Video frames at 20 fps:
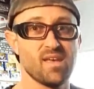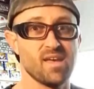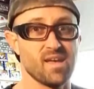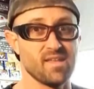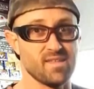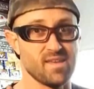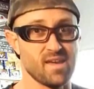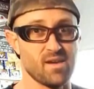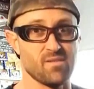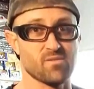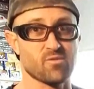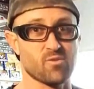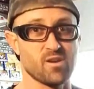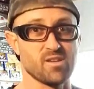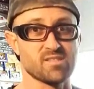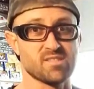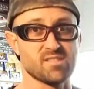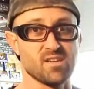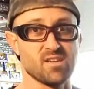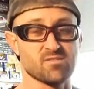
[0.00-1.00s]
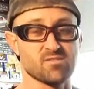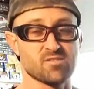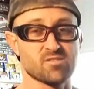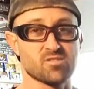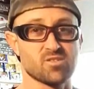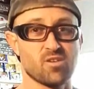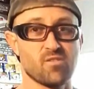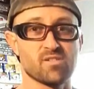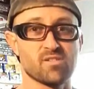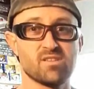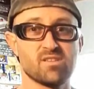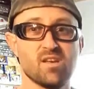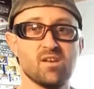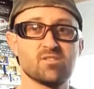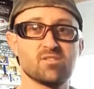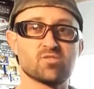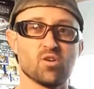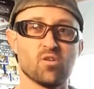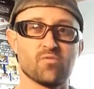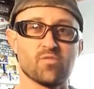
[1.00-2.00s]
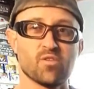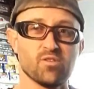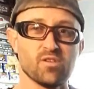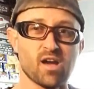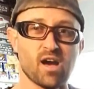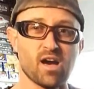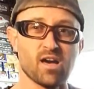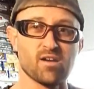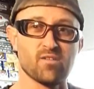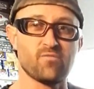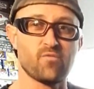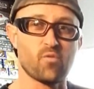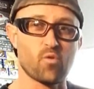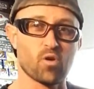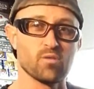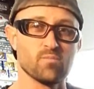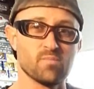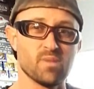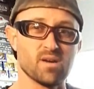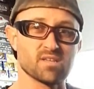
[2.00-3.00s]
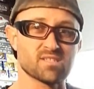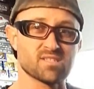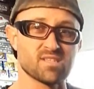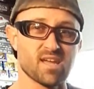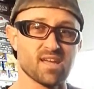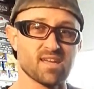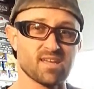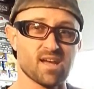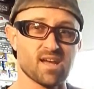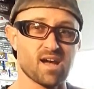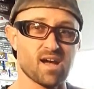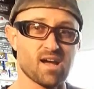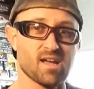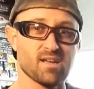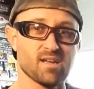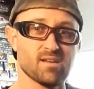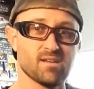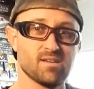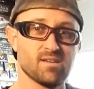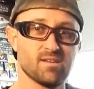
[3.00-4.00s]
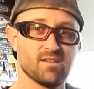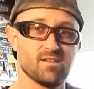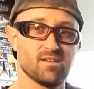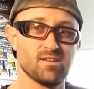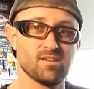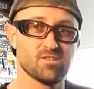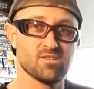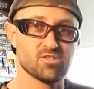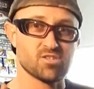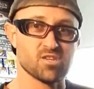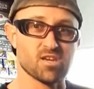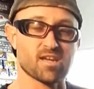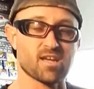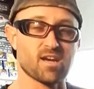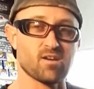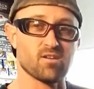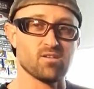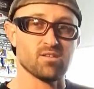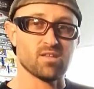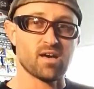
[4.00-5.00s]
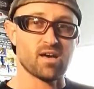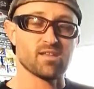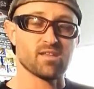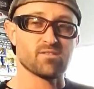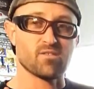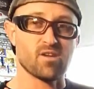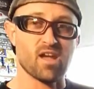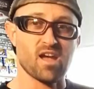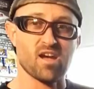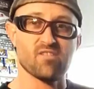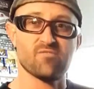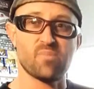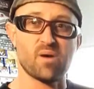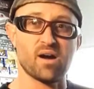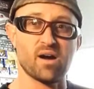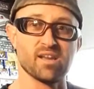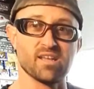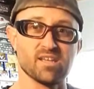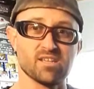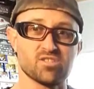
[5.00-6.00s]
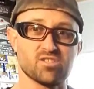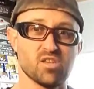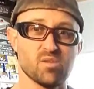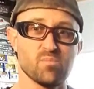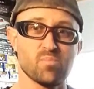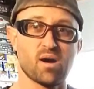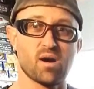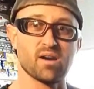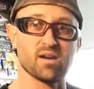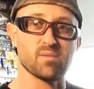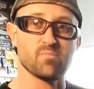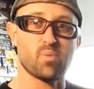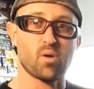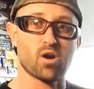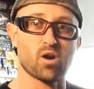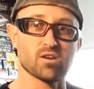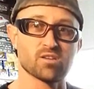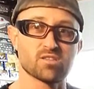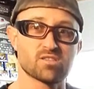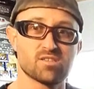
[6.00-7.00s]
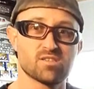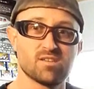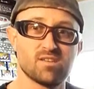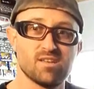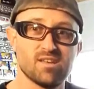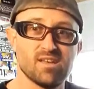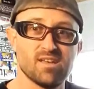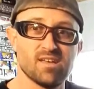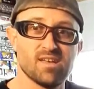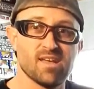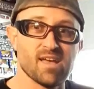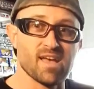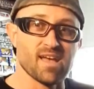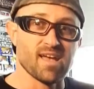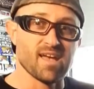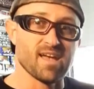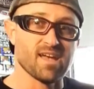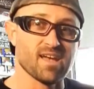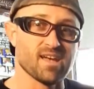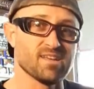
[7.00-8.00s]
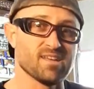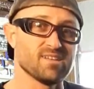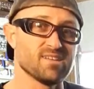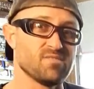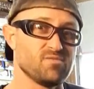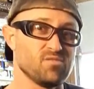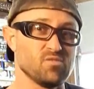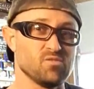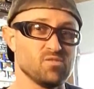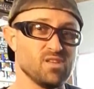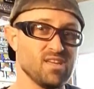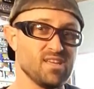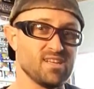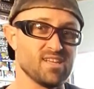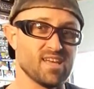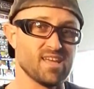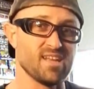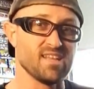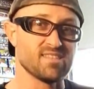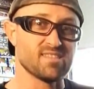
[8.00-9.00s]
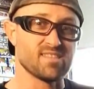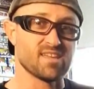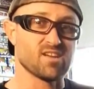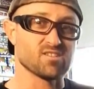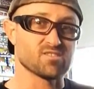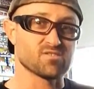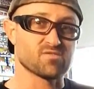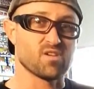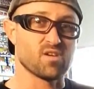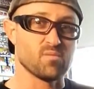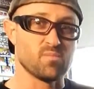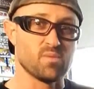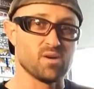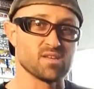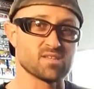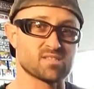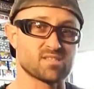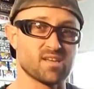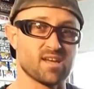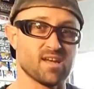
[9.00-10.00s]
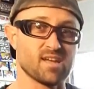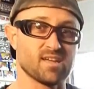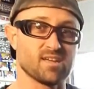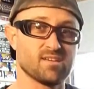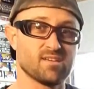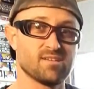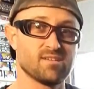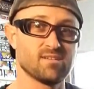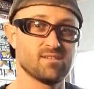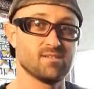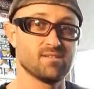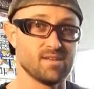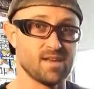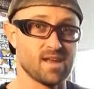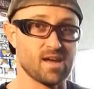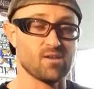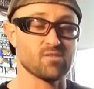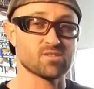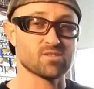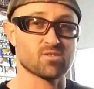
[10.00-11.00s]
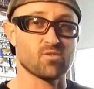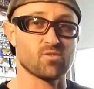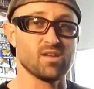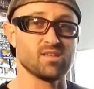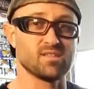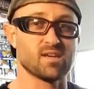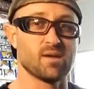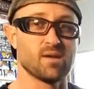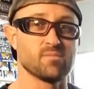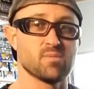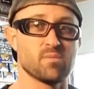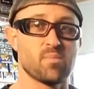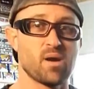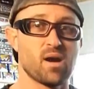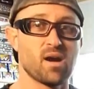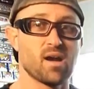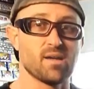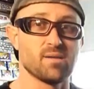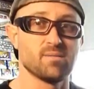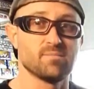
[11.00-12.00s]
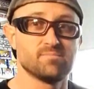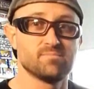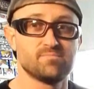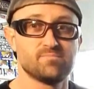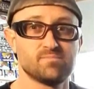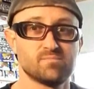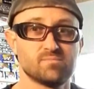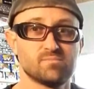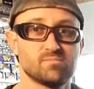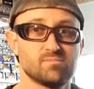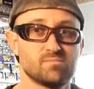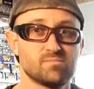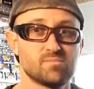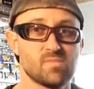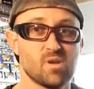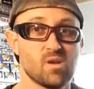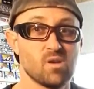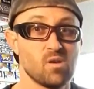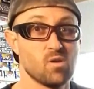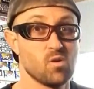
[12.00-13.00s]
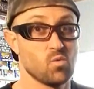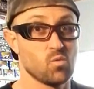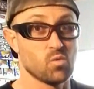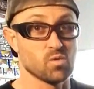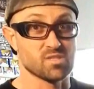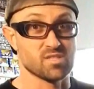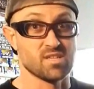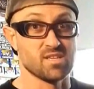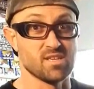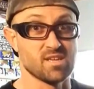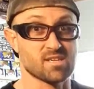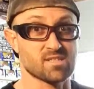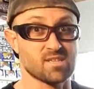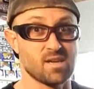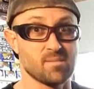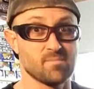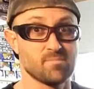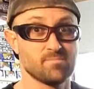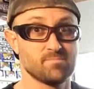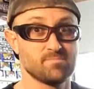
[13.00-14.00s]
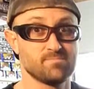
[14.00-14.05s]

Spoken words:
And they have a great sales and service. So if you're not a Ford Mustang guy, check out a lot of their F-body and G-body parts. And if you need anything else for your Mustang, now is a great time to buy. We'll see you next time.